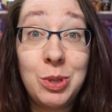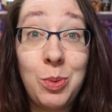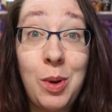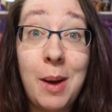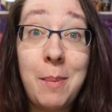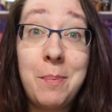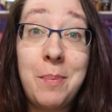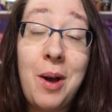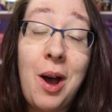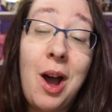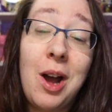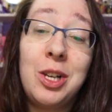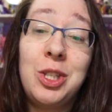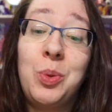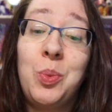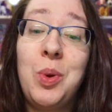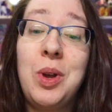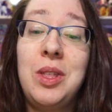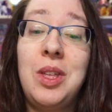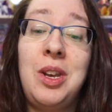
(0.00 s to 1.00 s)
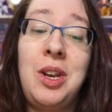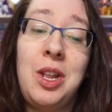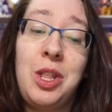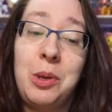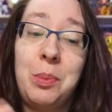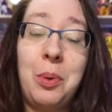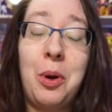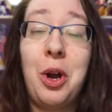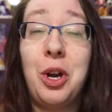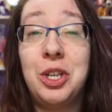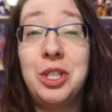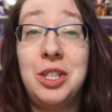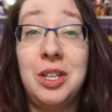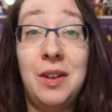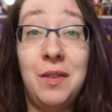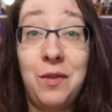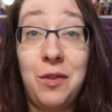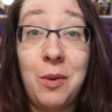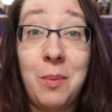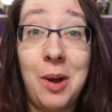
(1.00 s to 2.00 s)
swap box with another
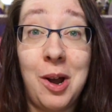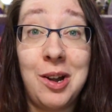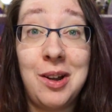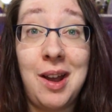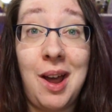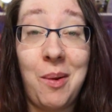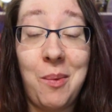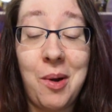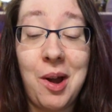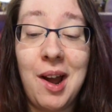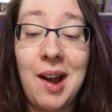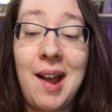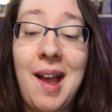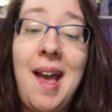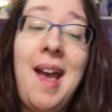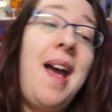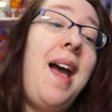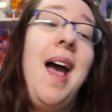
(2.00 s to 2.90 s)
person from our network,